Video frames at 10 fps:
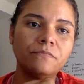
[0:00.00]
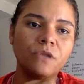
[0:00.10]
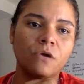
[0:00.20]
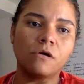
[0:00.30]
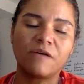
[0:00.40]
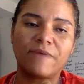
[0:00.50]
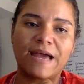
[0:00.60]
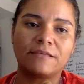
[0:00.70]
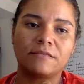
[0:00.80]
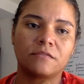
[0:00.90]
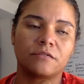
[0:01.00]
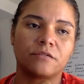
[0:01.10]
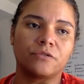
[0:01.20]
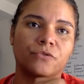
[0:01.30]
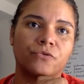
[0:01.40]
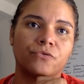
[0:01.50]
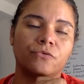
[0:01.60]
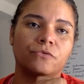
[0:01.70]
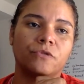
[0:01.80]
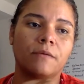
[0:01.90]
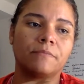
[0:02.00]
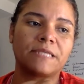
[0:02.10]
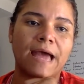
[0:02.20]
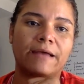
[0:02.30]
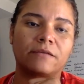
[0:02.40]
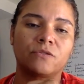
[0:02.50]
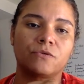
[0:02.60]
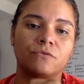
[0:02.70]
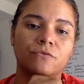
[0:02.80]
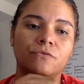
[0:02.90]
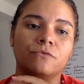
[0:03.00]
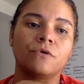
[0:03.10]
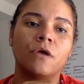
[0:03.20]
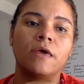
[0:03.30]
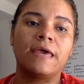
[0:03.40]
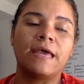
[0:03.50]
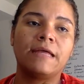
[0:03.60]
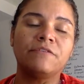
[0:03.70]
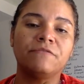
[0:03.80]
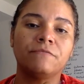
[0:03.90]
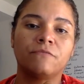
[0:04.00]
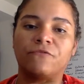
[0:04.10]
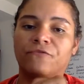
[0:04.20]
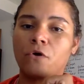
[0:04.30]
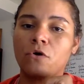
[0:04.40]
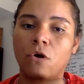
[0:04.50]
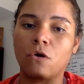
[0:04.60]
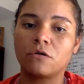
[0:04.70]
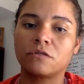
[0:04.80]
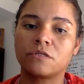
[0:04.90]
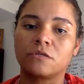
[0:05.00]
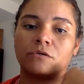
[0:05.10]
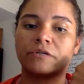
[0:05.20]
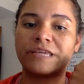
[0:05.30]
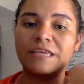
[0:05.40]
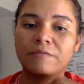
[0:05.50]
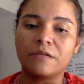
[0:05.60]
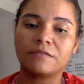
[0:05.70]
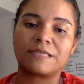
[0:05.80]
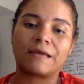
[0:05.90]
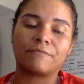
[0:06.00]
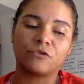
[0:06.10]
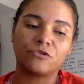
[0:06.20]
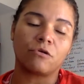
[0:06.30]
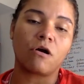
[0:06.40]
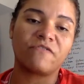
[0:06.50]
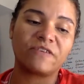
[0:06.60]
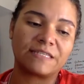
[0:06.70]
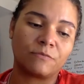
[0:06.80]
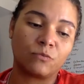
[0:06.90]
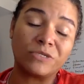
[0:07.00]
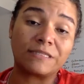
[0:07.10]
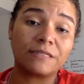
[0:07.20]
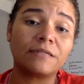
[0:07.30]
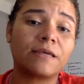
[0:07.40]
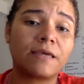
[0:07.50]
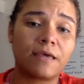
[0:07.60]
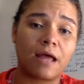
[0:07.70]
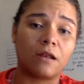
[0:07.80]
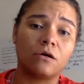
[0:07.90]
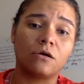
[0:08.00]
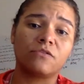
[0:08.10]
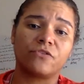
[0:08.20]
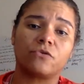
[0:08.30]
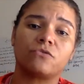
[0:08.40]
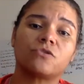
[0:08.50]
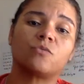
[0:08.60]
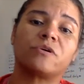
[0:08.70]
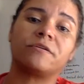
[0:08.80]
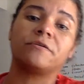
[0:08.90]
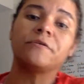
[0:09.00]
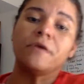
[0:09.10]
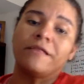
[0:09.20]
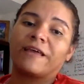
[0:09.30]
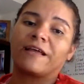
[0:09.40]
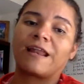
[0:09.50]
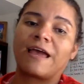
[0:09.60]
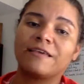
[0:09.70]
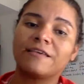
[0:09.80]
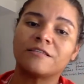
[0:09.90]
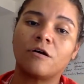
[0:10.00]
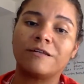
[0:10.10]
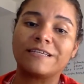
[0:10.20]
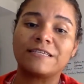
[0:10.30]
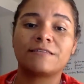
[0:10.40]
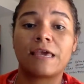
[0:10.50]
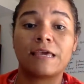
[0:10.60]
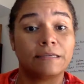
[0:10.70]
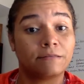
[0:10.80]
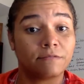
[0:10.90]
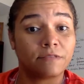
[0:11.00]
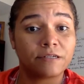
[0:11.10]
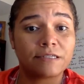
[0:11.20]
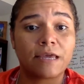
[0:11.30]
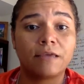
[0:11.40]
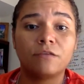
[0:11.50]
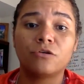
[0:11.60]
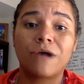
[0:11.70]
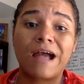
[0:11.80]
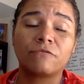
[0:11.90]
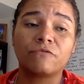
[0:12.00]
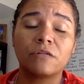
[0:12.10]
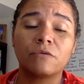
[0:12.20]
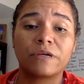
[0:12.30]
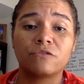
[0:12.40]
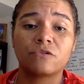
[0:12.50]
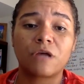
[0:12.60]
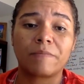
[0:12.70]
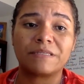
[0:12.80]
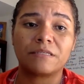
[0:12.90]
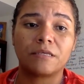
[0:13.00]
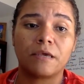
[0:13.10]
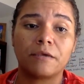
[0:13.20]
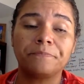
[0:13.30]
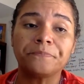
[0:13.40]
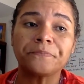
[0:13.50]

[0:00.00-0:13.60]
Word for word: Home Advisor, through Thumbtack, through any phone calls or emails that come through your office. And we still get a lot of those where the client is calling and they're saying, you know, I don't really want you to come and see it